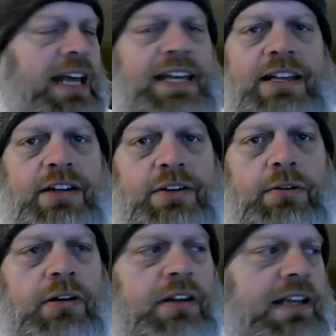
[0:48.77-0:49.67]
ain't gonna do
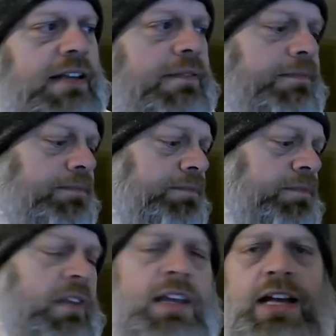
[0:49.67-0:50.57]
all that.
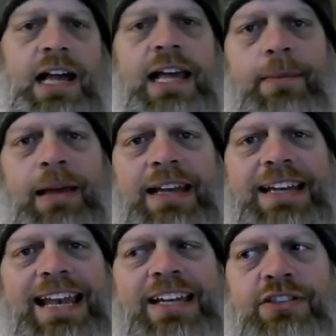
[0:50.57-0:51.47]
I got my
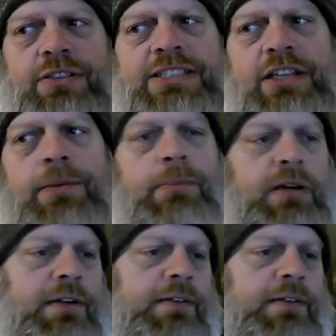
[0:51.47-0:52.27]
handy-dandy trusty notebook.